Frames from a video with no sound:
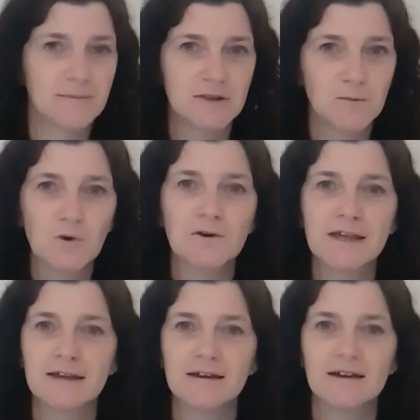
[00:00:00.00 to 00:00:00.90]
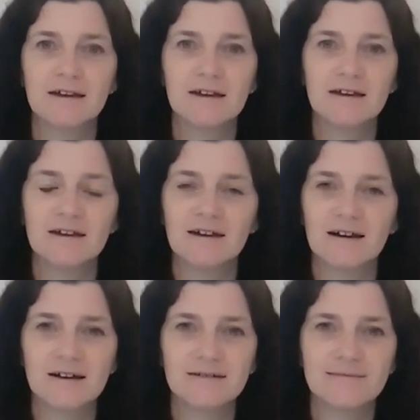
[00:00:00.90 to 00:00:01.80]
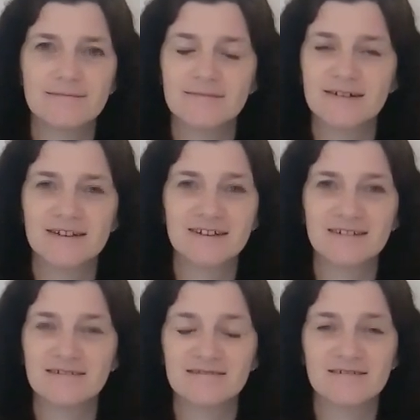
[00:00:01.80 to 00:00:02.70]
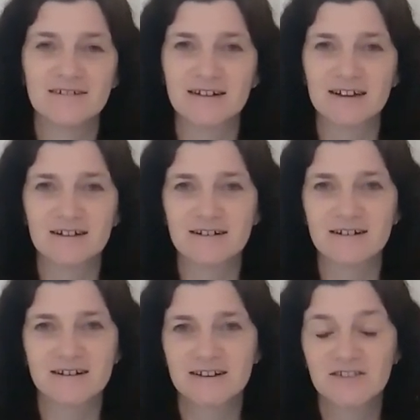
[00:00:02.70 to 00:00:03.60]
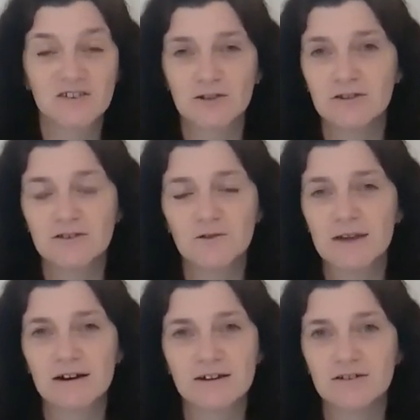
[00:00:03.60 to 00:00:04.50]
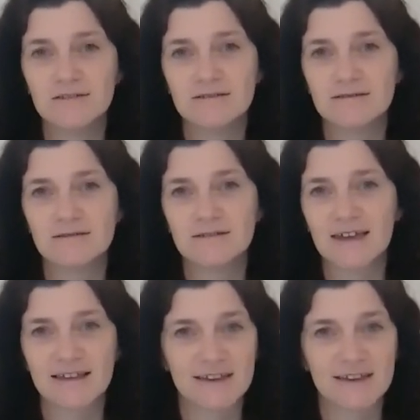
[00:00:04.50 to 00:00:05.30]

up in the morning, I just couldn't do it. I couldn't get